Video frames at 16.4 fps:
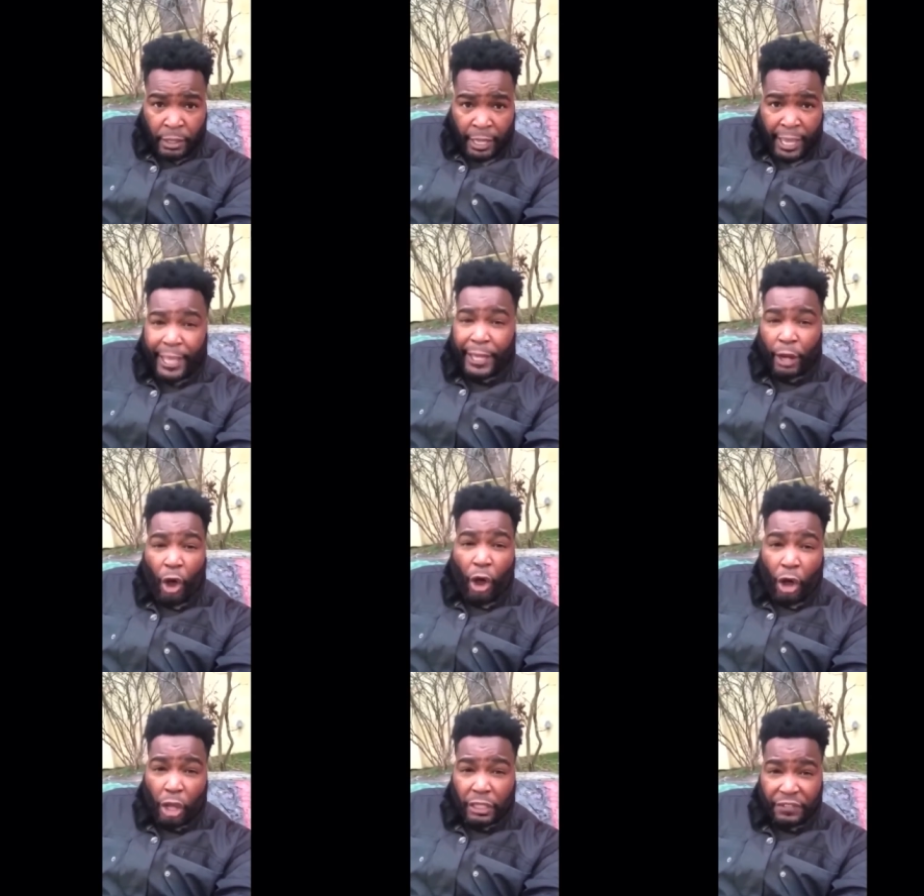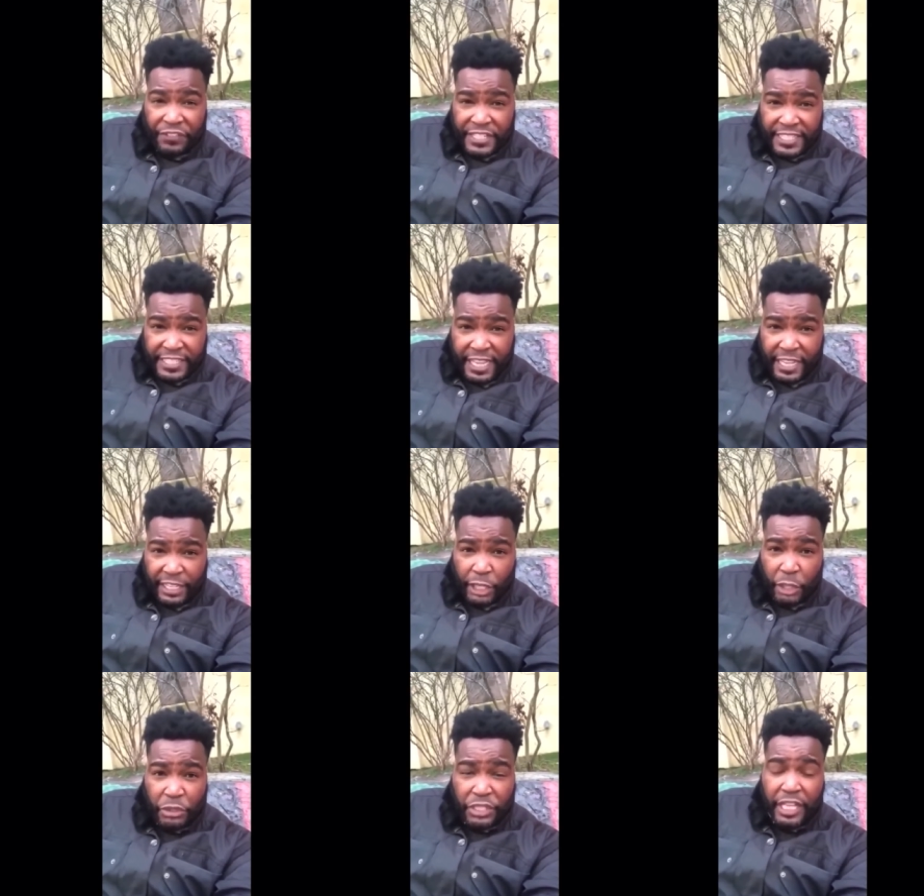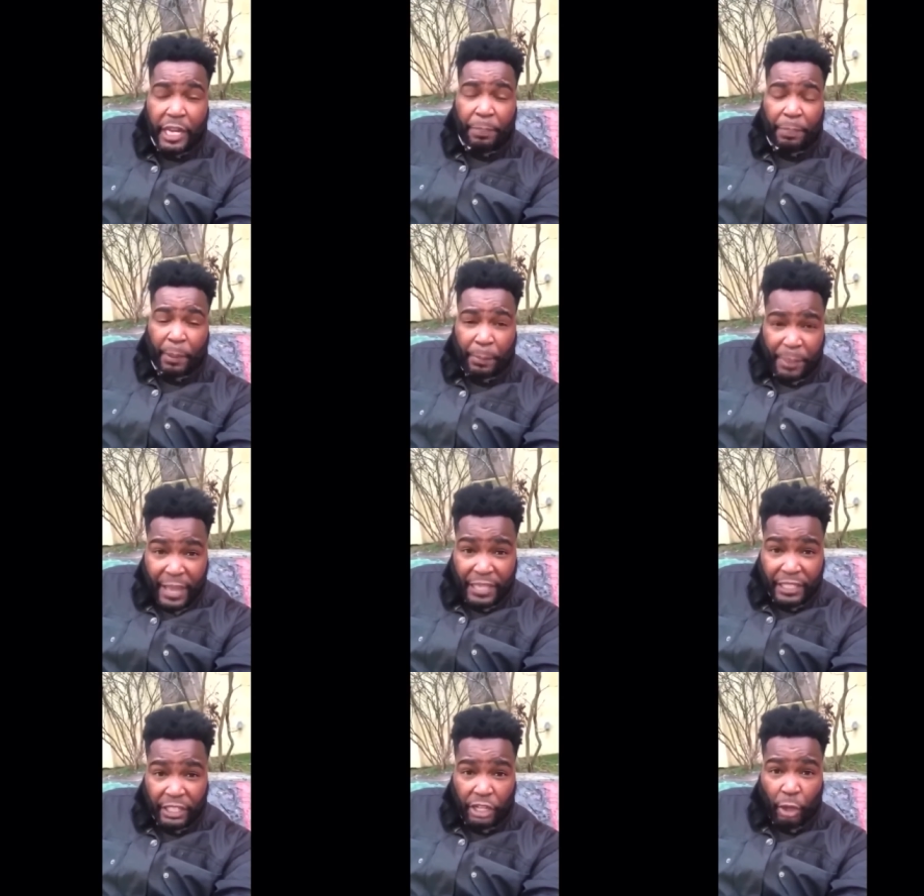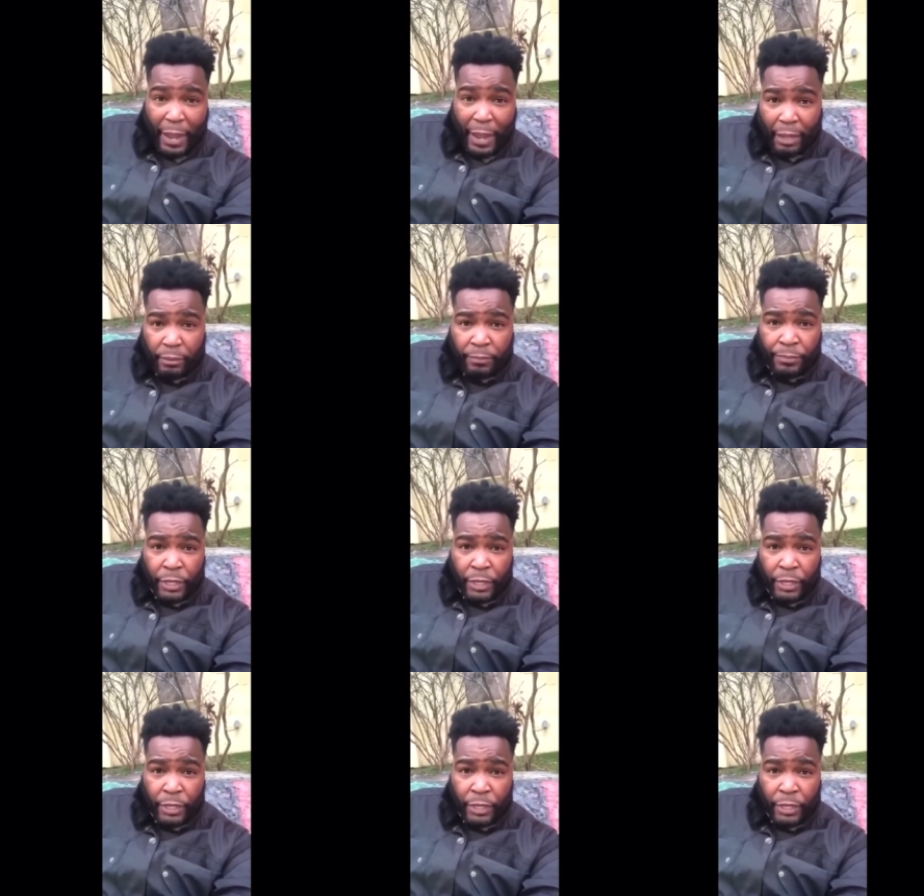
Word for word: And all of a sudden, you see the propeller go out.